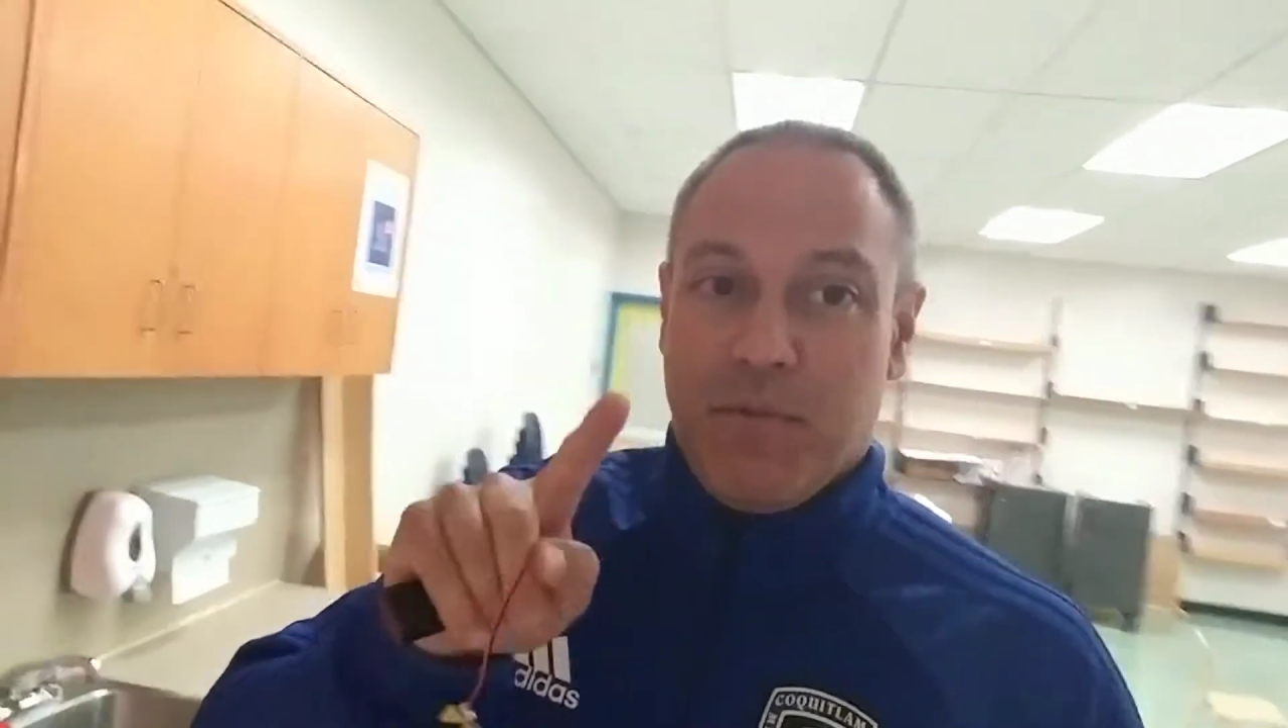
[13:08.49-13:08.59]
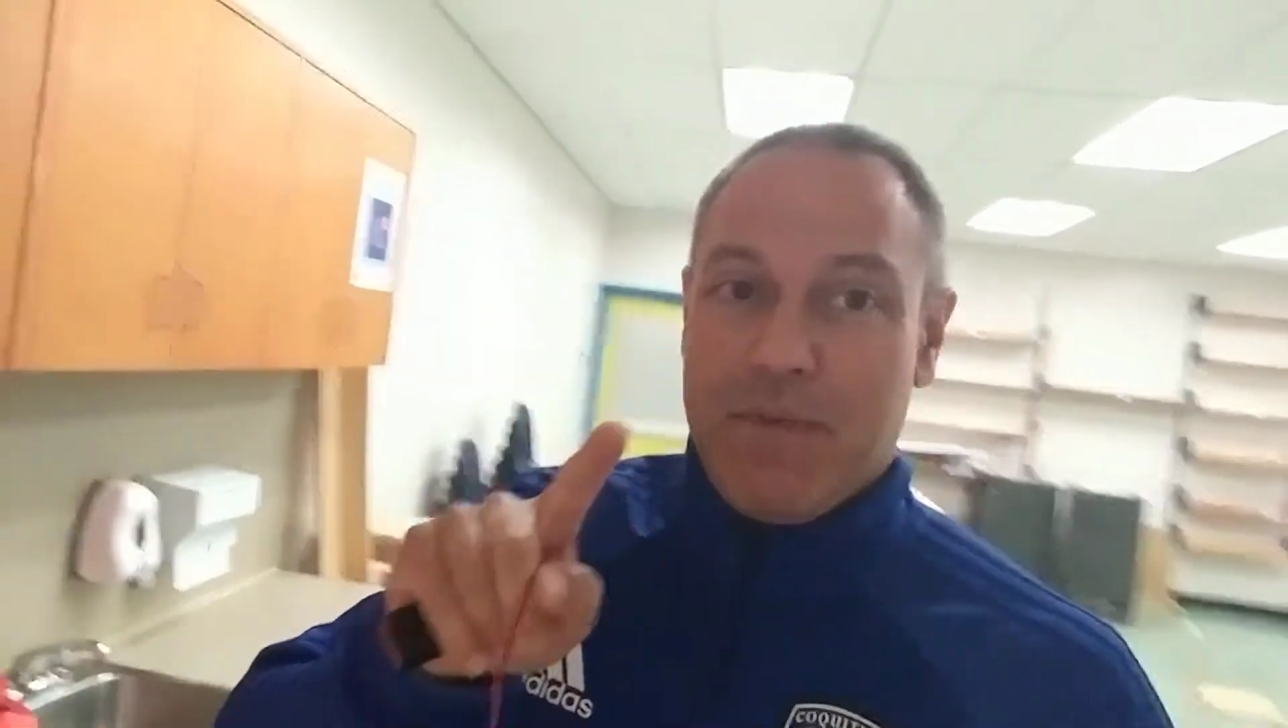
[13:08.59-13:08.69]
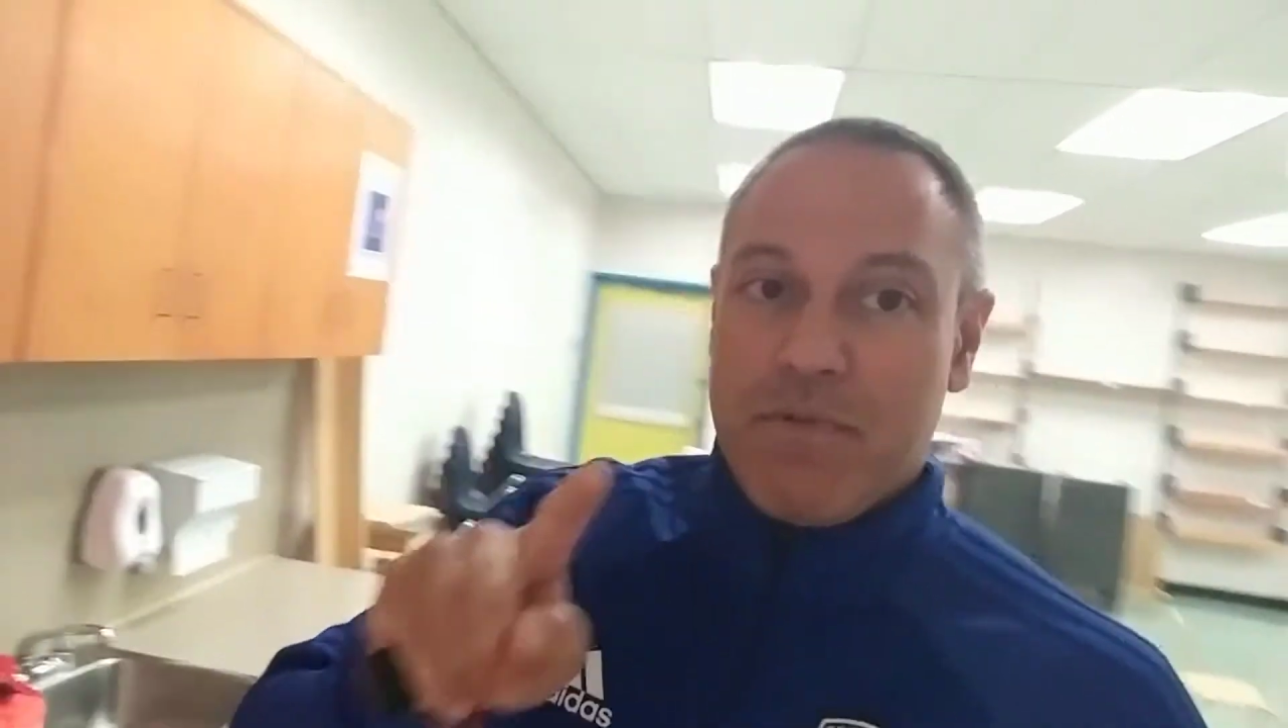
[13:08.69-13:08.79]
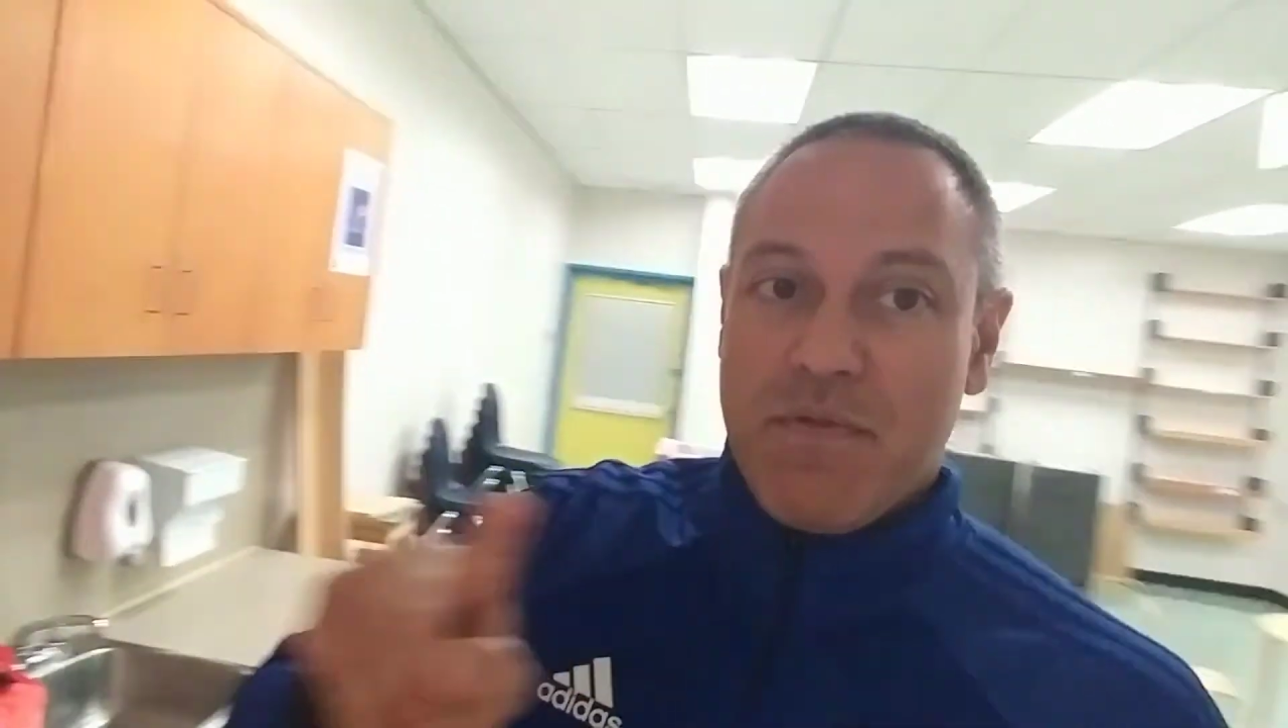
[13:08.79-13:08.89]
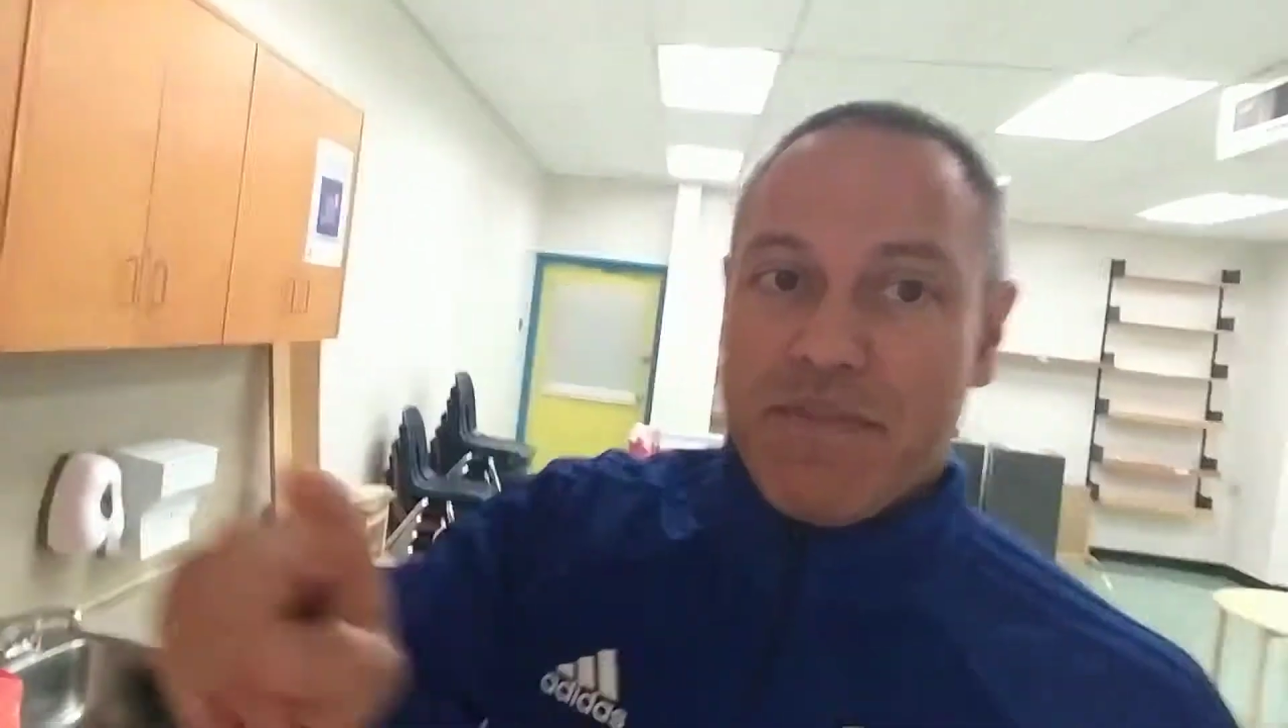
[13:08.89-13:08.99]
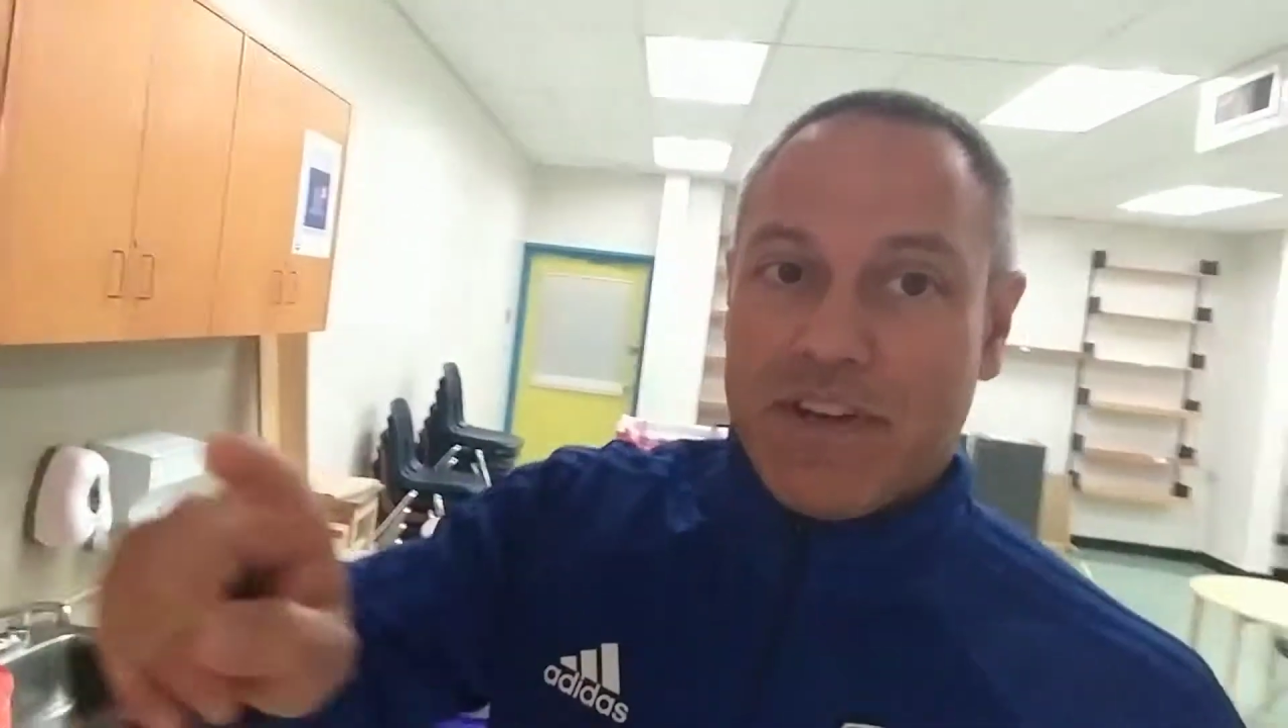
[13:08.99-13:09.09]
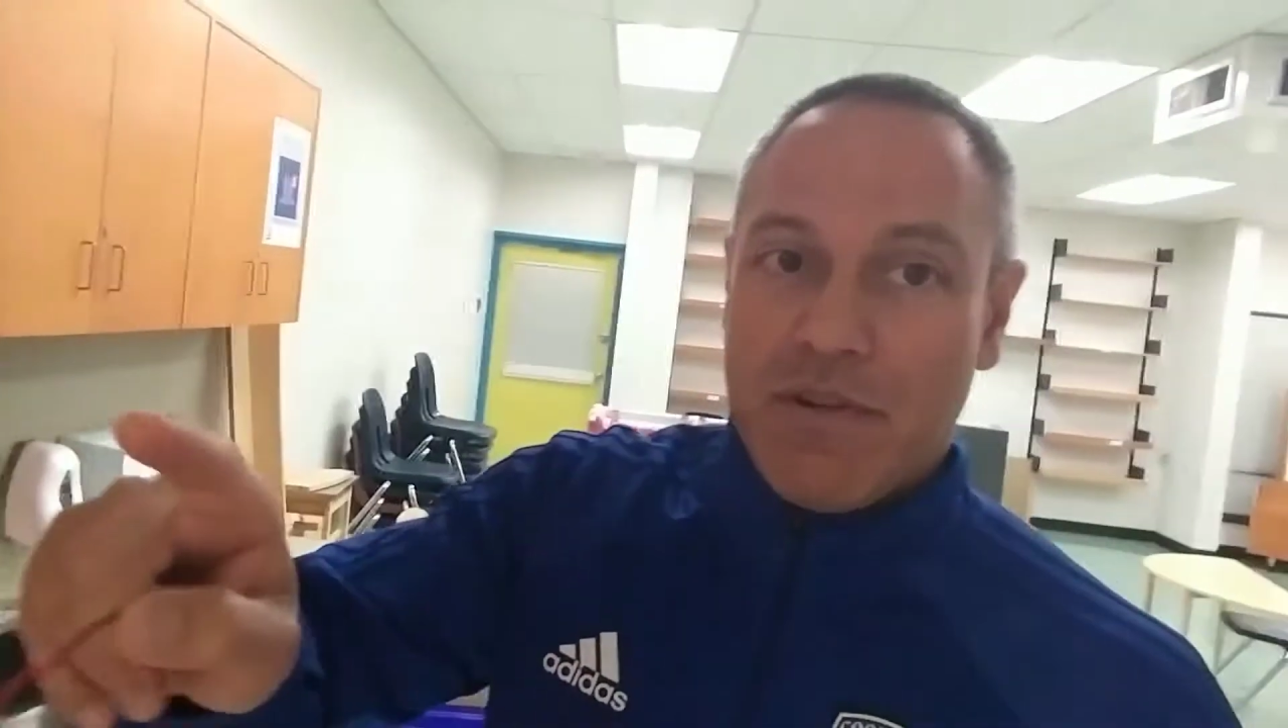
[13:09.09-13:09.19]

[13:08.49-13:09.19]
when we move it